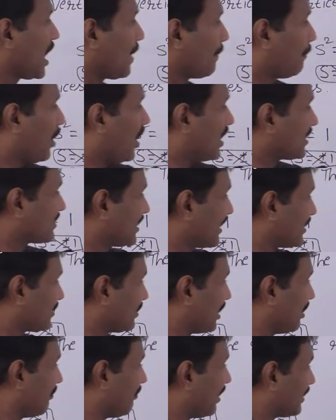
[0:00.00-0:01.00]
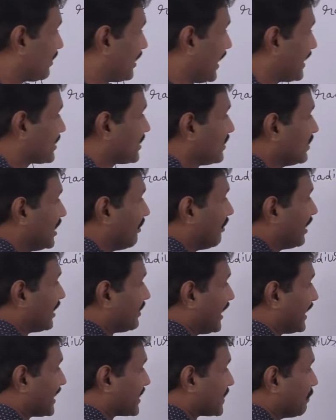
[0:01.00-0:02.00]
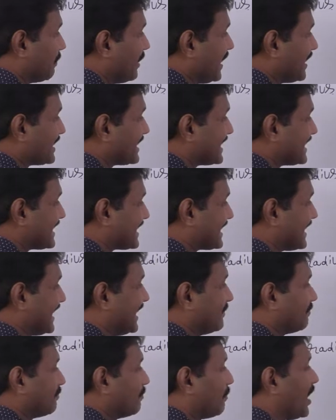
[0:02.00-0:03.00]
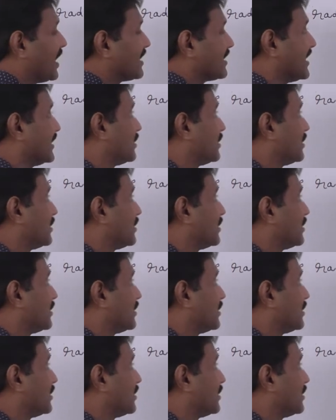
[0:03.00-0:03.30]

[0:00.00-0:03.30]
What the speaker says: Passes to the vertex B, C, passing